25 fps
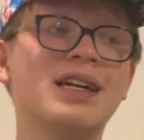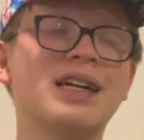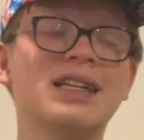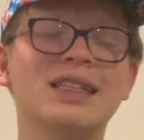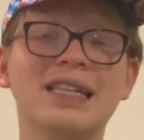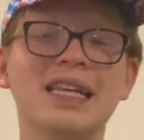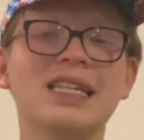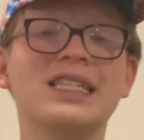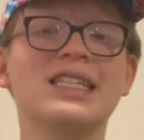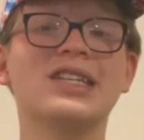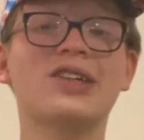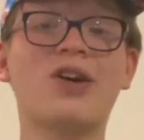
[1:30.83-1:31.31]

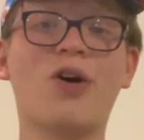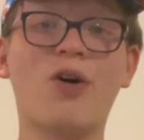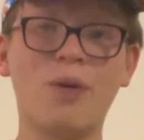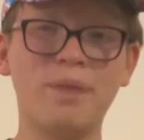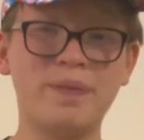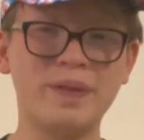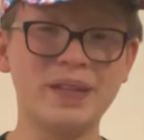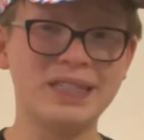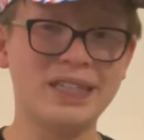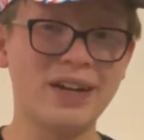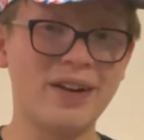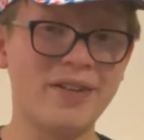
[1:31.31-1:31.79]
let's just
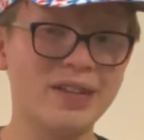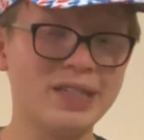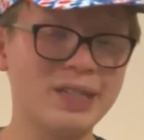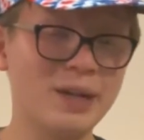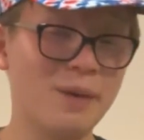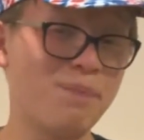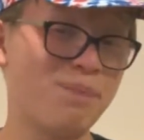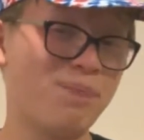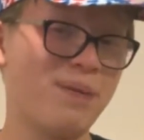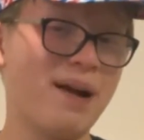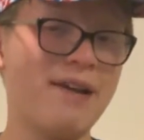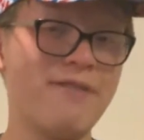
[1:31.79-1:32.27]
hope that there is
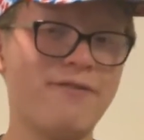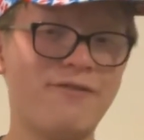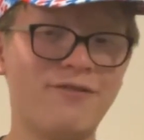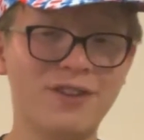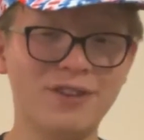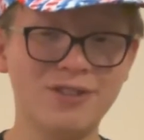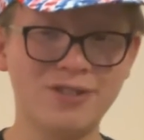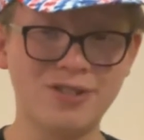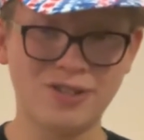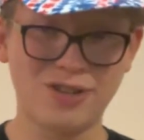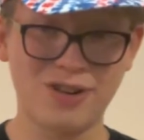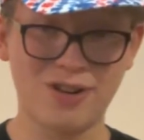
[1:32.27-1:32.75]
a bright
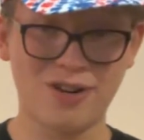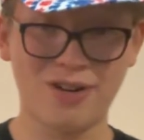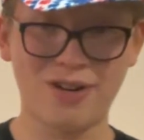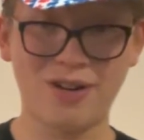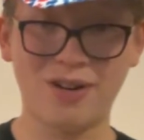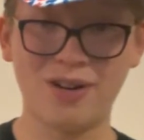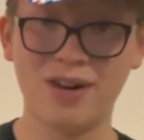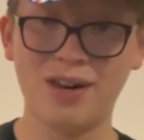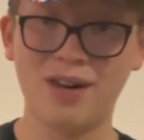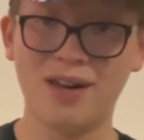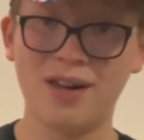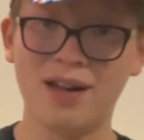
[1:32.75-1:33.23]

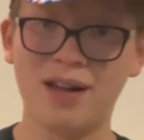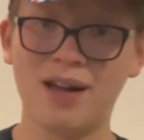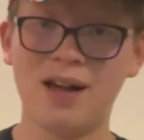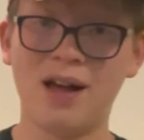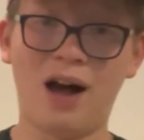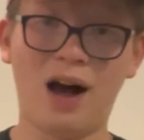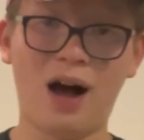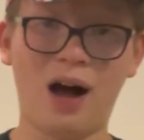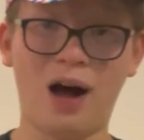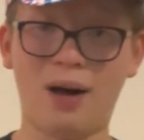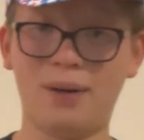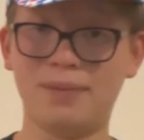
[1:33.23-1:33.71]
future
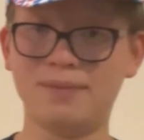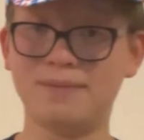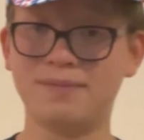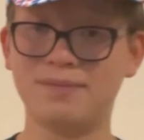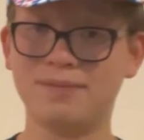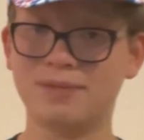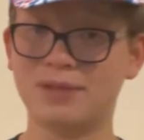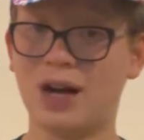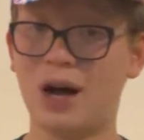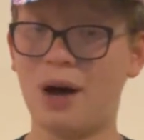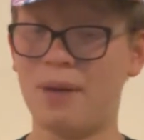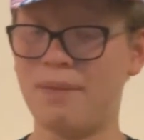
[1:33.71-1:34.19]

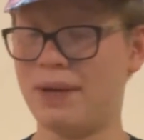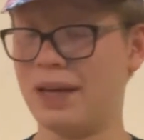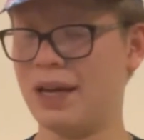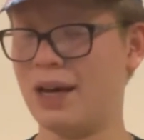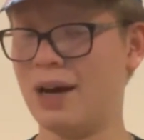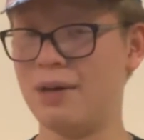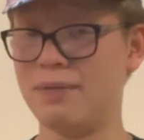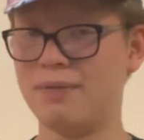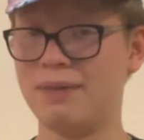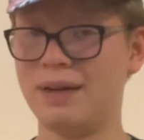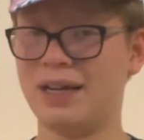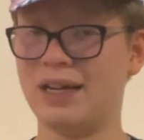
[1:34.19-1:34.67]
coming
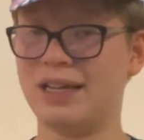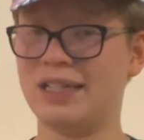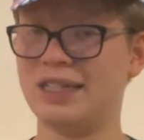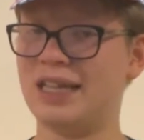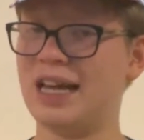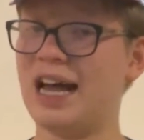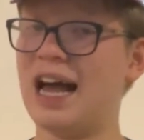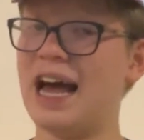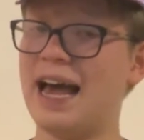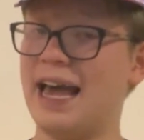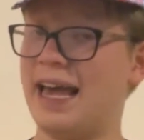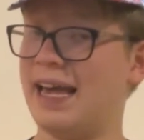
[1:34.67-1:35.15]
up, because
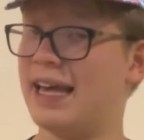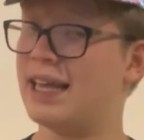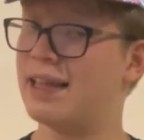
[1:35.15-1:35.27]
I